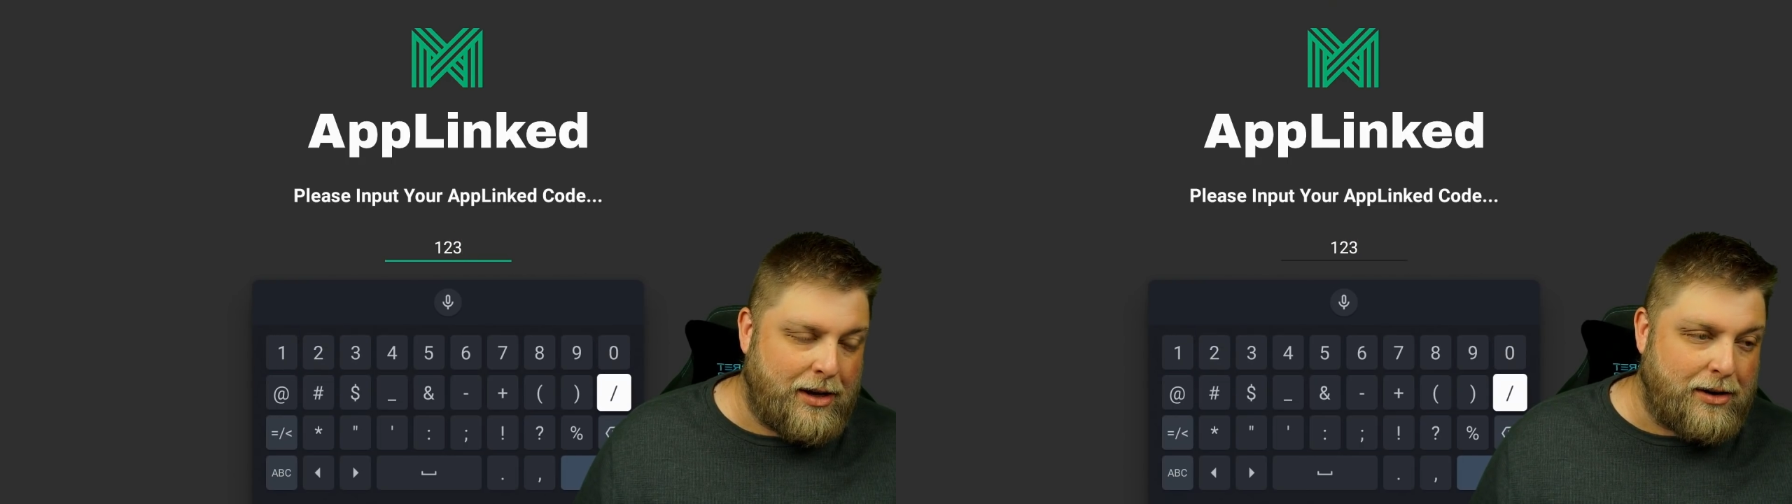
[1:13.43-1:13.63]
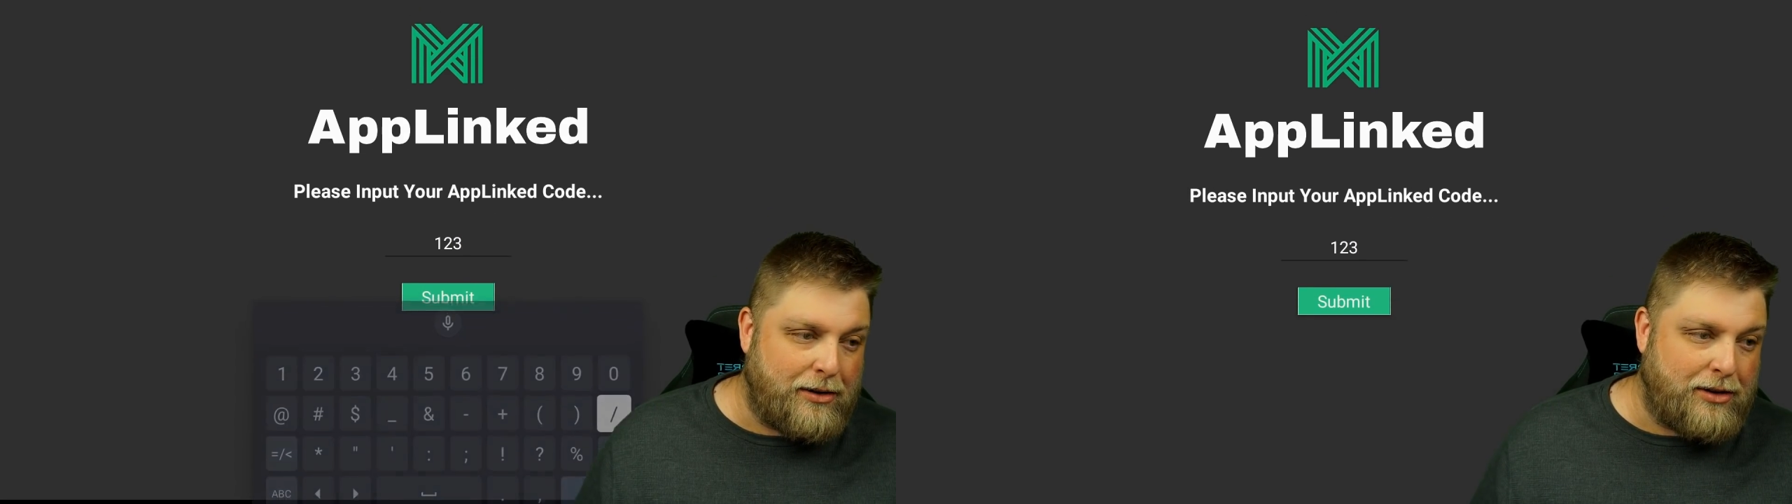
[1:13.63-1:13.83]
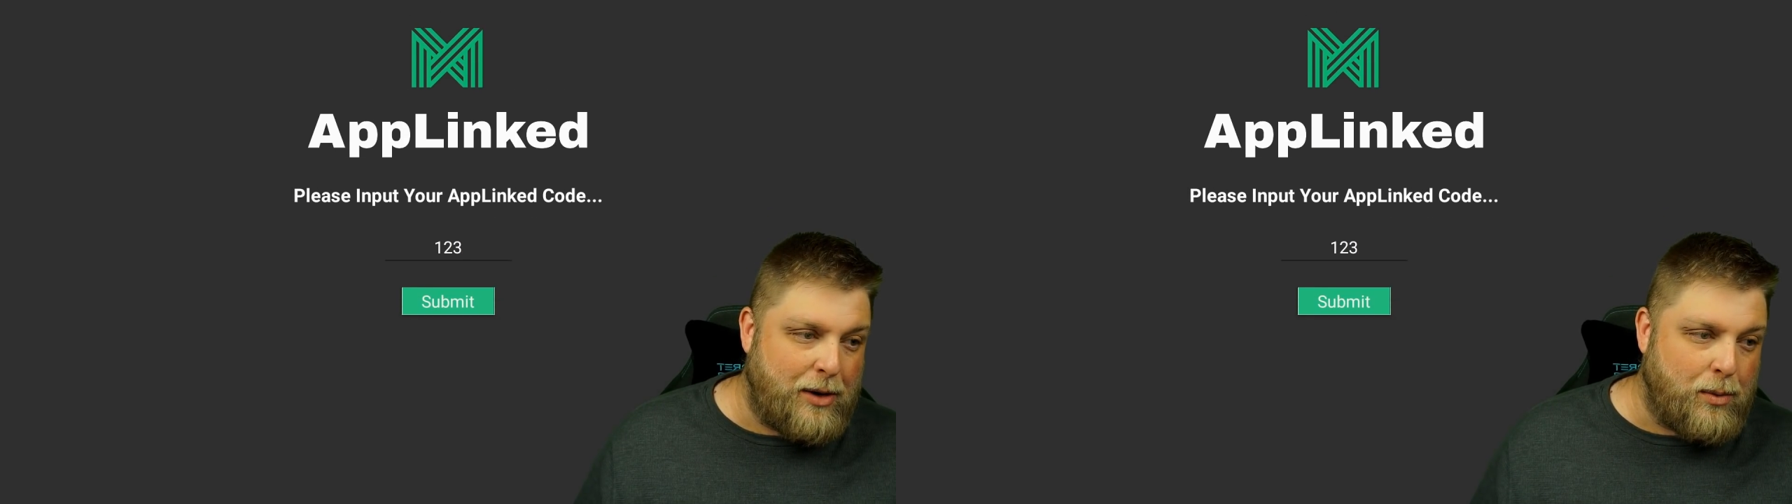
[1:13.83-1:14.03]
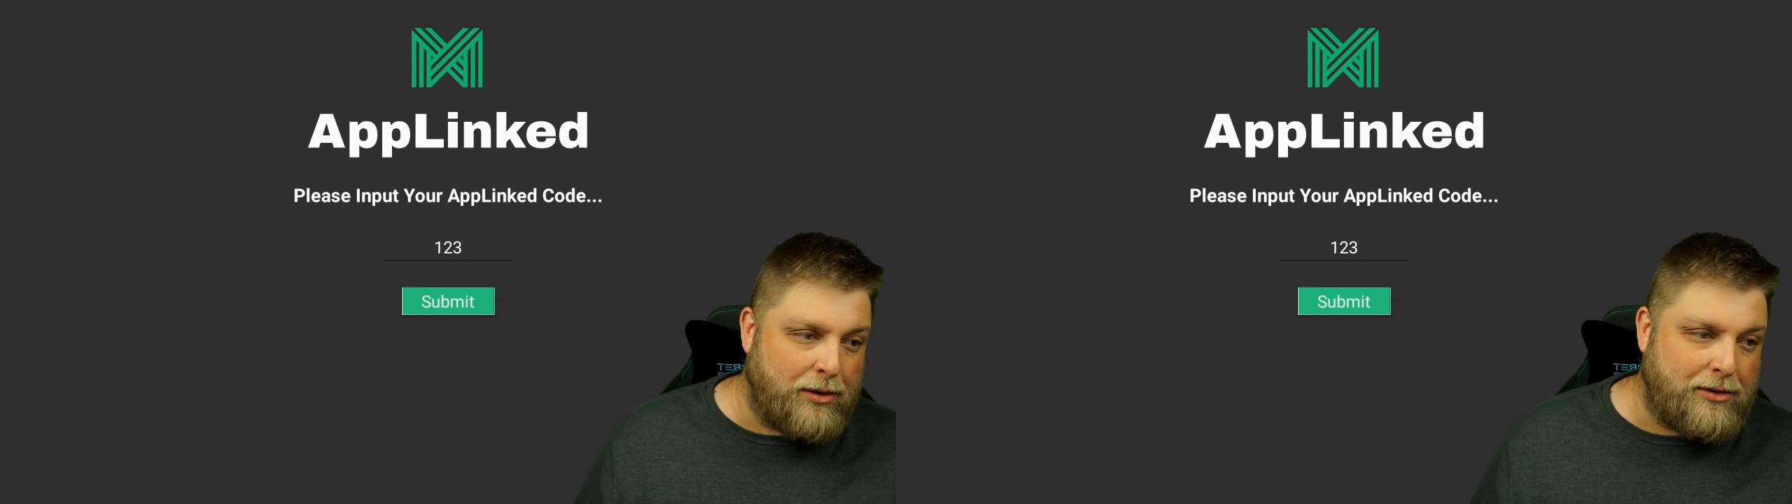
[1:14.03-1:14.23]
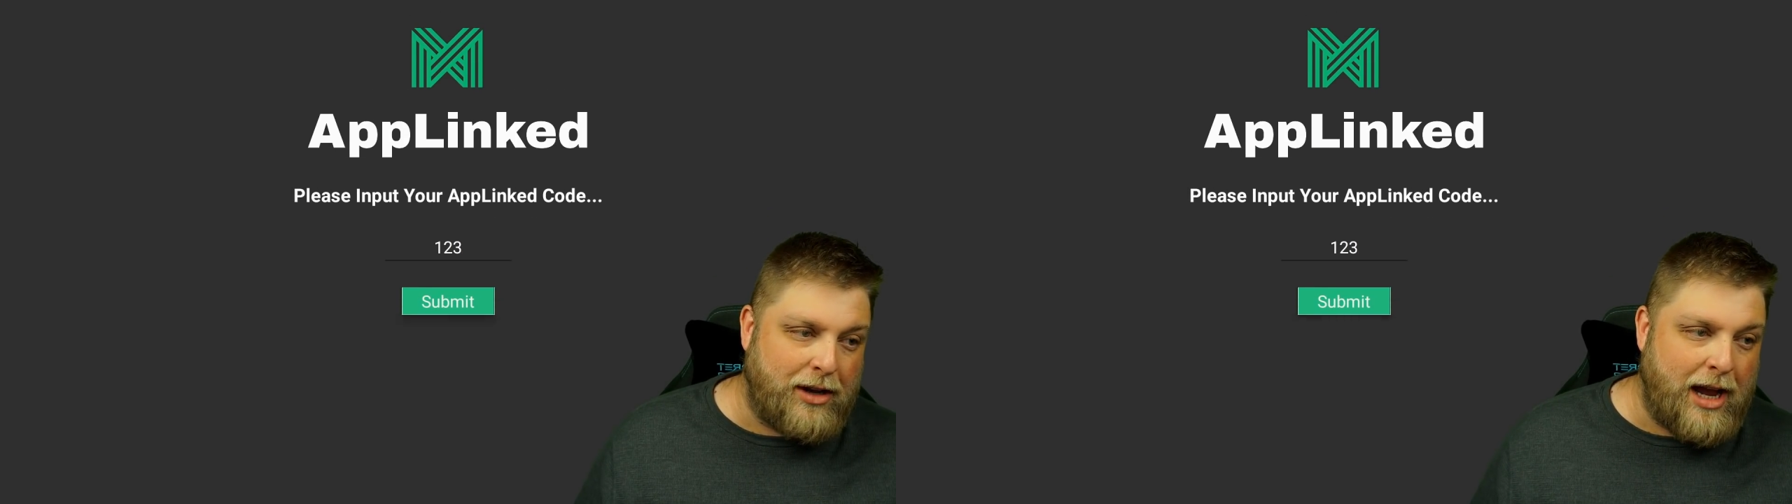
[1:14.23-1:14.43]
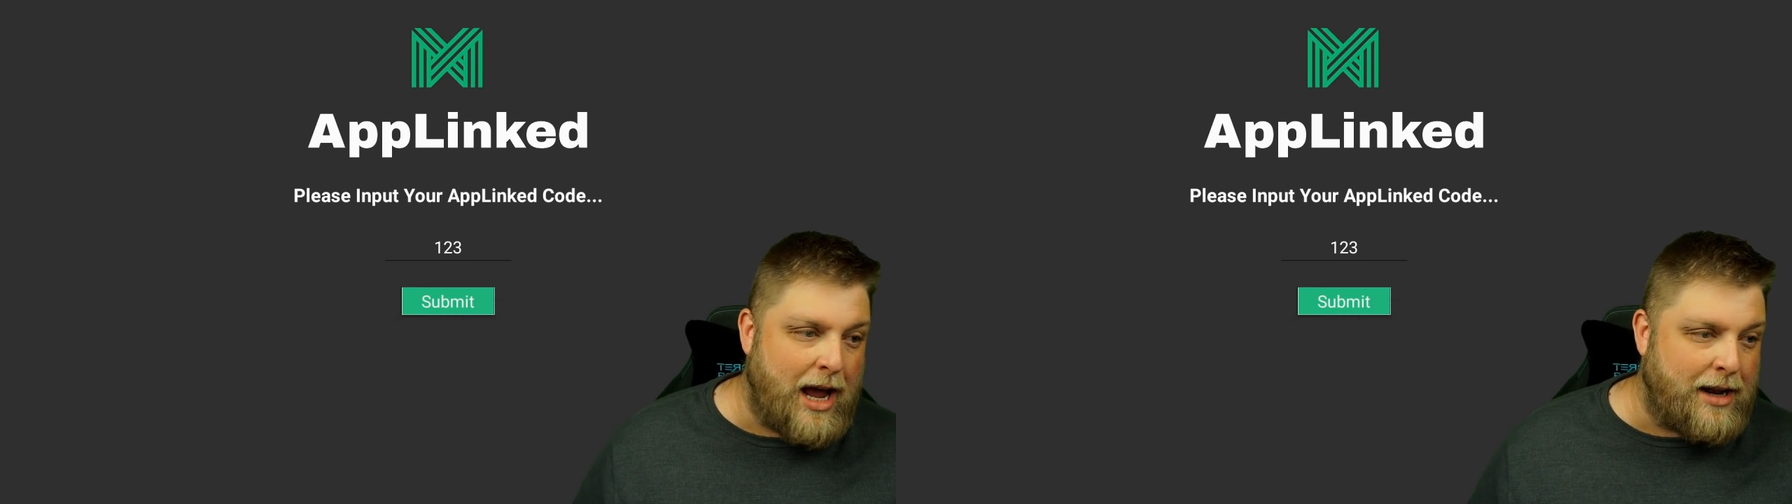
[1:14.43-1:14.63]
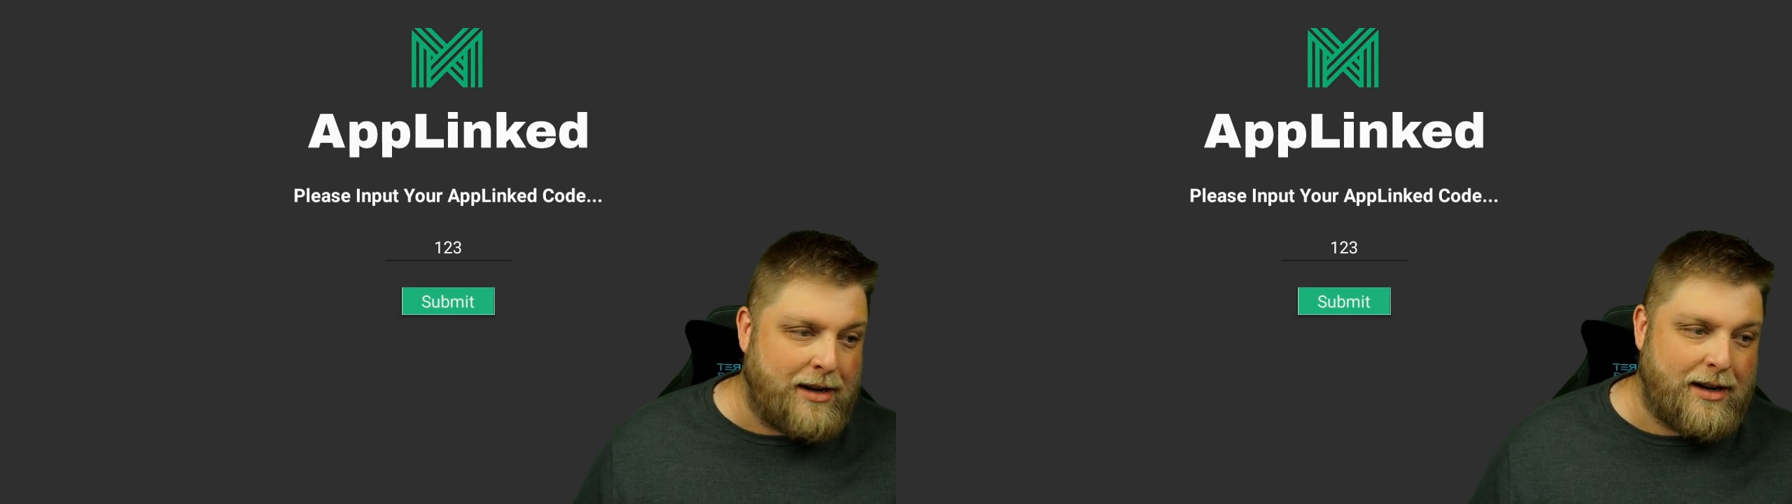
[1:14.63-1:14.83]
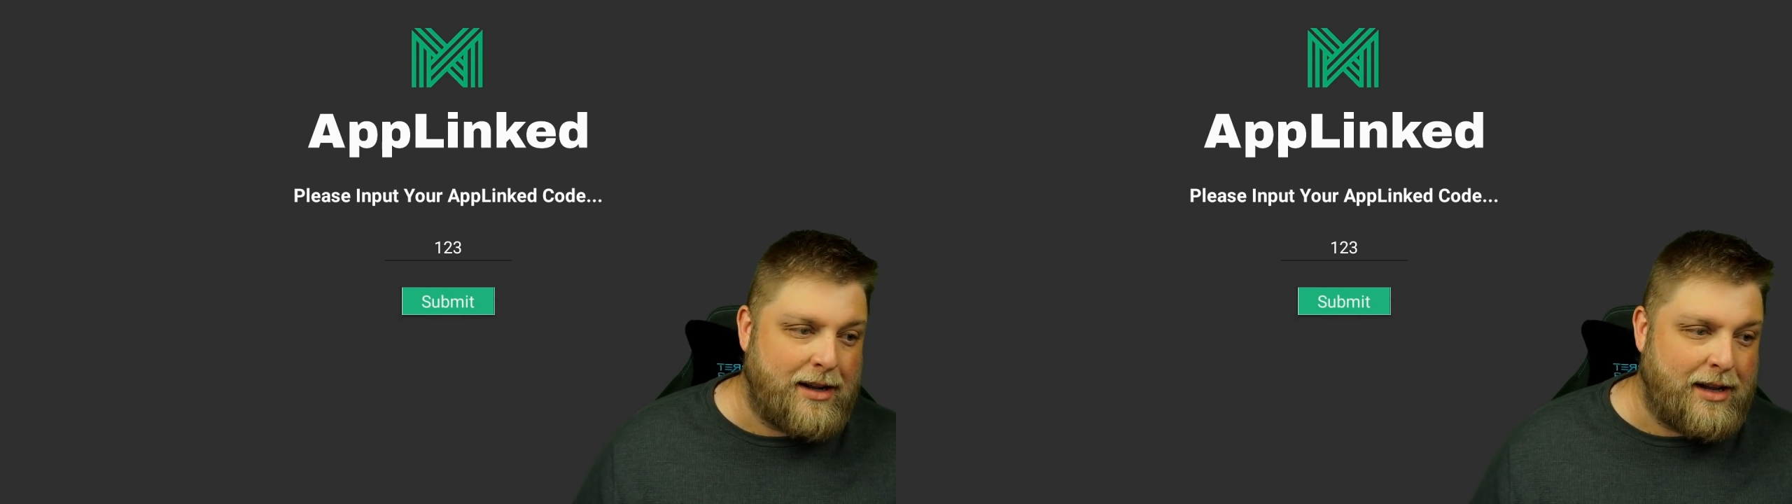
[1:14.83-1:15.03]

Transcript: you're going to see once again,